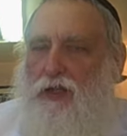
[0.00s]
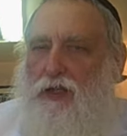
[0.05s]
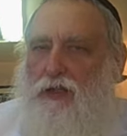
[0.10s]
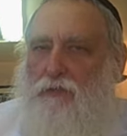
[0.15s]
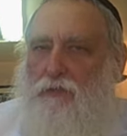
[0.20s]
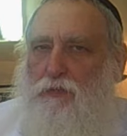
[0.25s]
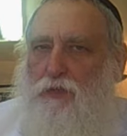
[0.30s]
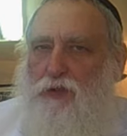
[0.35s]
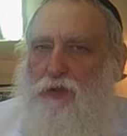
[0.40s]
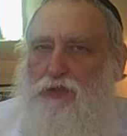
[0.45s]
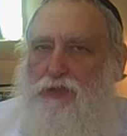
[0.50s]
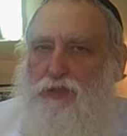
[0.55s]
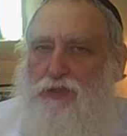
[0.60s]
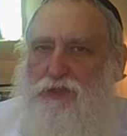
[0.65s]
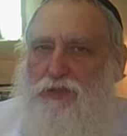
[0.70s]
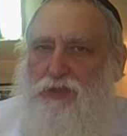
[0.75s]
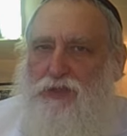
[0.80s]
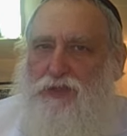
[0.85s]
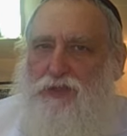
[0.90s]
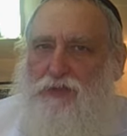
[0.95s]
And Moshe
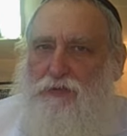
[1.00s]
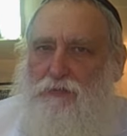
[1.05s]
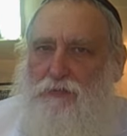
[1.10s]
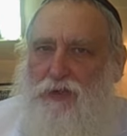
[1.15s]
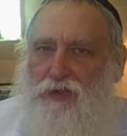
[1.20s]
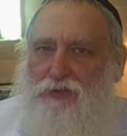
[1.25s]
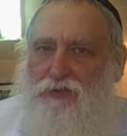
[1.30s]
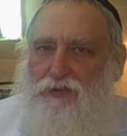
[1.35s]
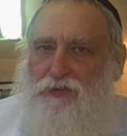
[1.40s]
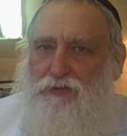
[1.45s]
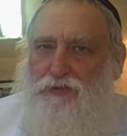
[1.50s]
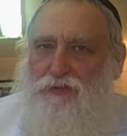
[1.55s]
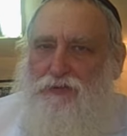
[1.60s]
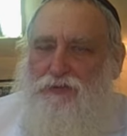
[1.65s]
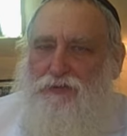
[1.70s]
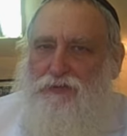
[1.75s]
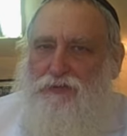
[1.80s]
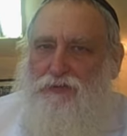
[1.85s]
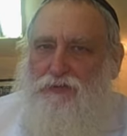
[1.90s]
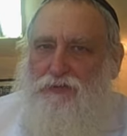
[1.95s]
says to Mendel,
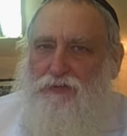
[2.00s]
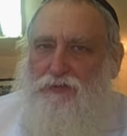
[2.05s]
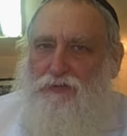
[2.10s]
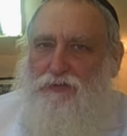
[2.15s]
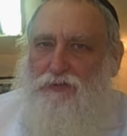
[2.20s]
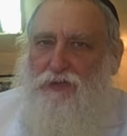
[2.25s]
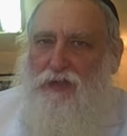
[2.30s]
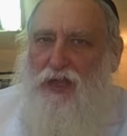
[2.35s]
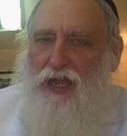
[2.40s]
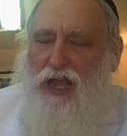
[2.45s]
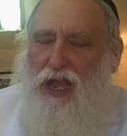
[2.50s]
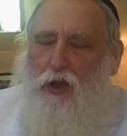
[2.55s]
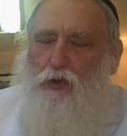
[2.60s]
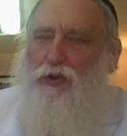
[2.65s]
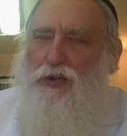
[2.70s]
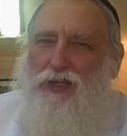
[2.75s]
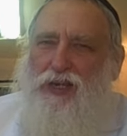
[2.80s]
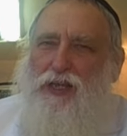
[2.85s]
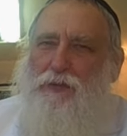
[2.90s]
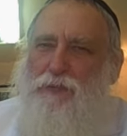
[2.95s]
how
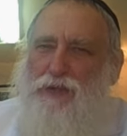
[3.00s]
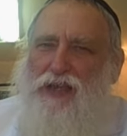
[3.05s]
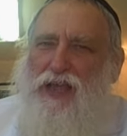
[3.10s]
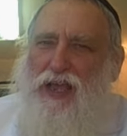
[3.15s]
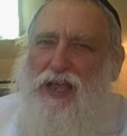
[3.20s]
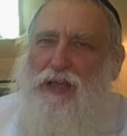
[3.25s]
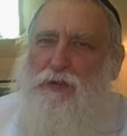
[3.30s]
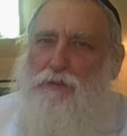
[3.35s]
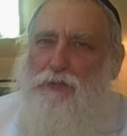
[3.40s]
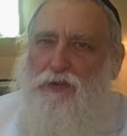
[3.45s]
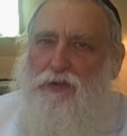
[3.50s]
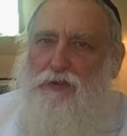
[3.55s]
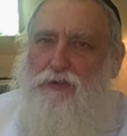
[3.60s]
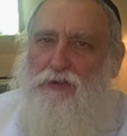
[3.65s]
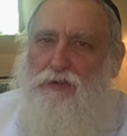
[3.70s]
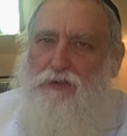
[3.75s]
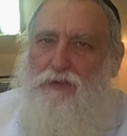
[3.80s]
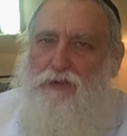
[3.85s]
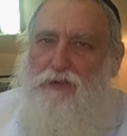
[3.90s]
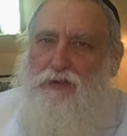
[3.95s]
can I be happy?
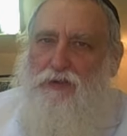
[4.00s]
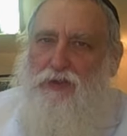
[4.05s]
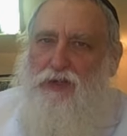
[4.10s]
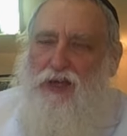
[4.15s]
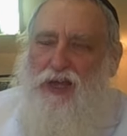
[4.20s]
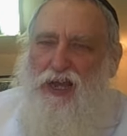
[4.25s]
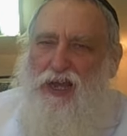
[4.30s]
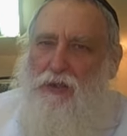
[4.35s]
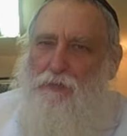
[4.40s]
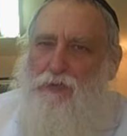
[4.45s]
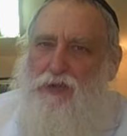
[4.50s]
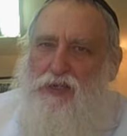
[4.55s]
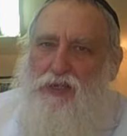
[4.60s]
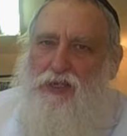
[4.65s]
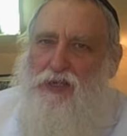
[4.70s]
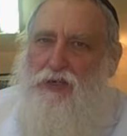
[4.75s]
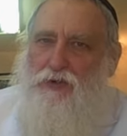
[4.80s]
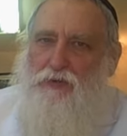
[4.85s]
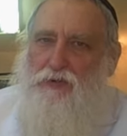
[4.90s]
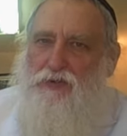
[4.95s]
I'm
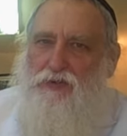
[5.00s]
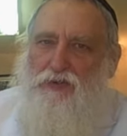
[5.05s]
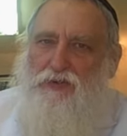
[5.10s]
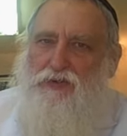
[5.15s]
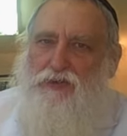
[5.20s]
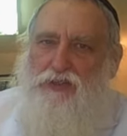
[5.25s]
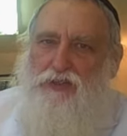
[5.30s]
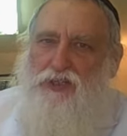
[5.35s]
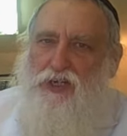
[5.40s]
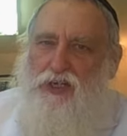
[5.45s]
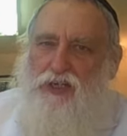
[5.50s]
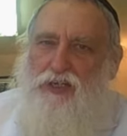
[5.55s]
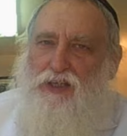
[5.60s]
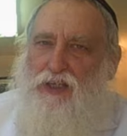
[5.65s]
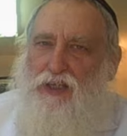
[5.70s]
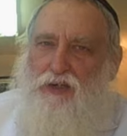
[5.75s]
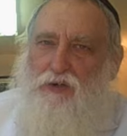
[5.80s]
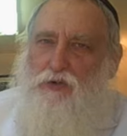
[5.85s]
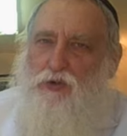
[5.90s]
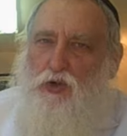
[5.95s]
here in this jail.
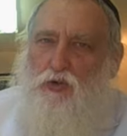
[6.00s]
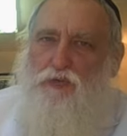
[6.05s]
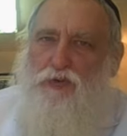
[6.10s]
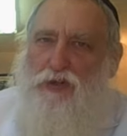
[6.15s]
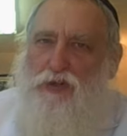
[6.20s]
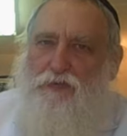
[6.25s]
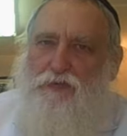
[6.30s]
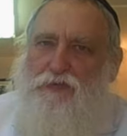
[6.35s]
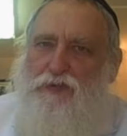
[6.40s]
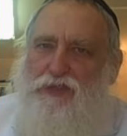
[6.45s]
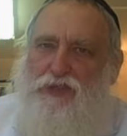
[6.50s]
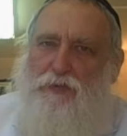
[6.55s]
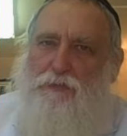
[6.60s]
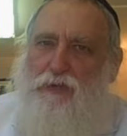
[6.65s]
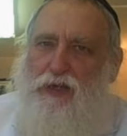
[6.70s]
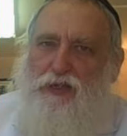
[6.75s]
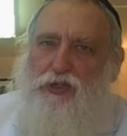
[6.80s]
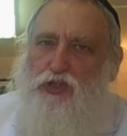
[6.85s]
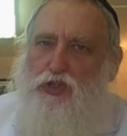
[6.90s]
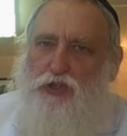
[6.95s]
I don't know if I'll ever see
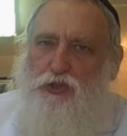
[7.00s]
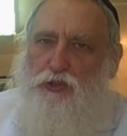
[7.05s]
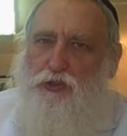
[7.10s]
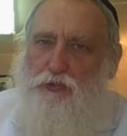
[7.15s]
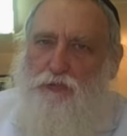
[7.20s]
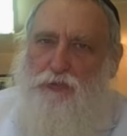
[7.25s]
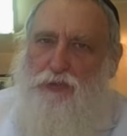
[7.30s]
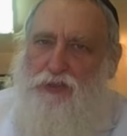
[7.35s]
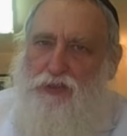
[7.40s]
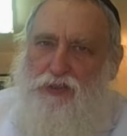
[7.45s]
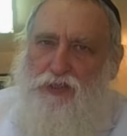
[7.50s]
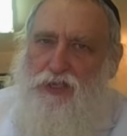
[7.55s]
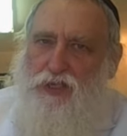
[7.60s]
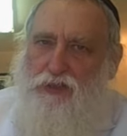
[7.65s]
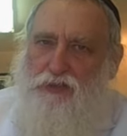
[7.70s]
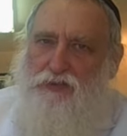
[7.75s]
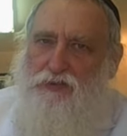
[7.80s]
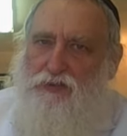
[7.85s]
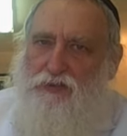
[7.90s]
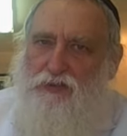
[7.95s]
my children
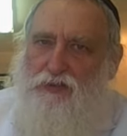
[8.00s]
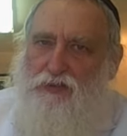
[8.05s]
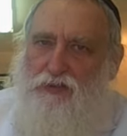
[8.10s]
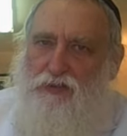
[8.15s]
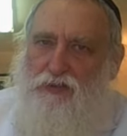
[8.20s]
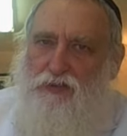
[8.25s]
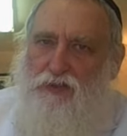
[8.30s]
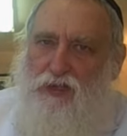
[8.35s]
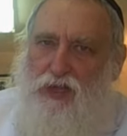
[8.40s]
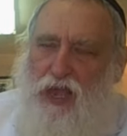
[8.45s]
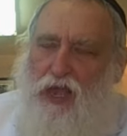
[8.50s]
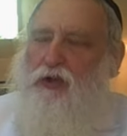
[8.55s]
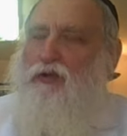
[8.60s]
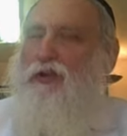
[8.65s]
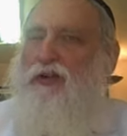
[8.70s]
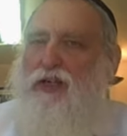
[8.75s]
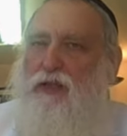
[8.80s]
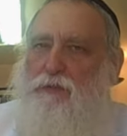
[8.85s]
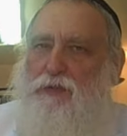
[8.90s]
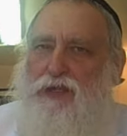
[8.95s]
again. How
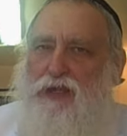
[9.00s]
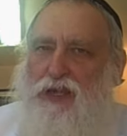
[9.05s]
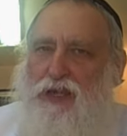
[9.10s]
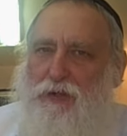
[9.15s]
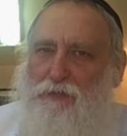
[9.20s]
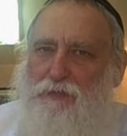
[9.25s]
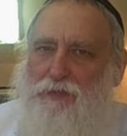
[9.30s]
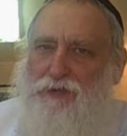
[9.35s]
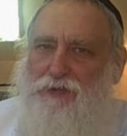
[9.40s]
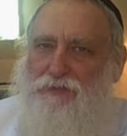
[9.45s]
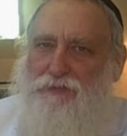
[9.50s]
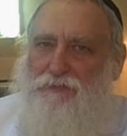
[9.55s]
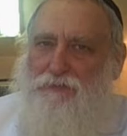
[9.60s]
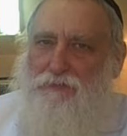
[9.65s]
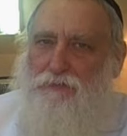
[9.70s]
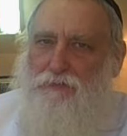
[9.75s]
can I be happy?